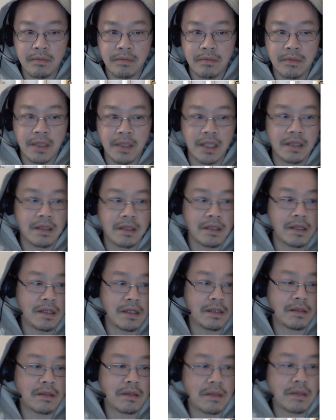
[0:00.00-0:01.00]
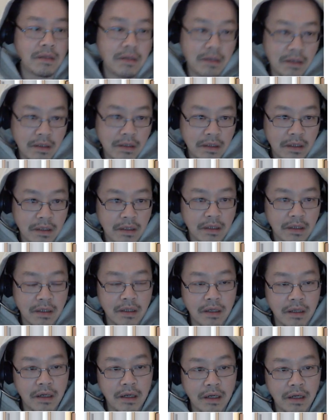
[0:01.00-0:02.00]
There it is.
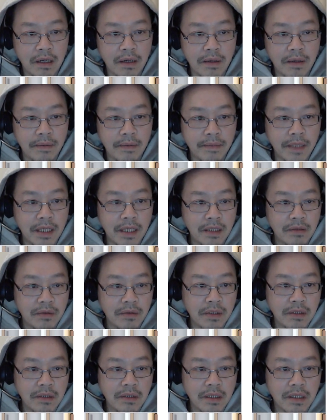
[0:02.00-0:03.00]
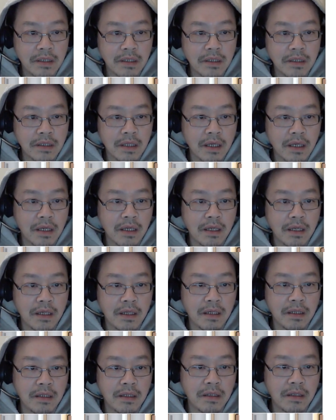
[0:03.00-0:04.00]
And we're gonna
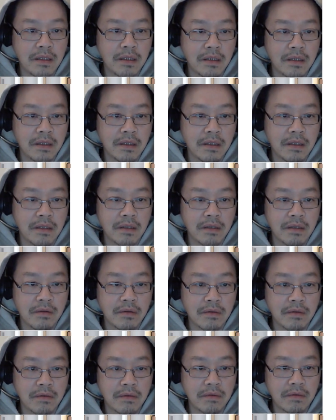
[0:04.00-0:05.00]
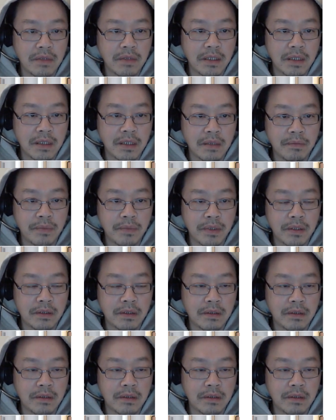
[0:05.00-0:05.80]
say, we're gonna put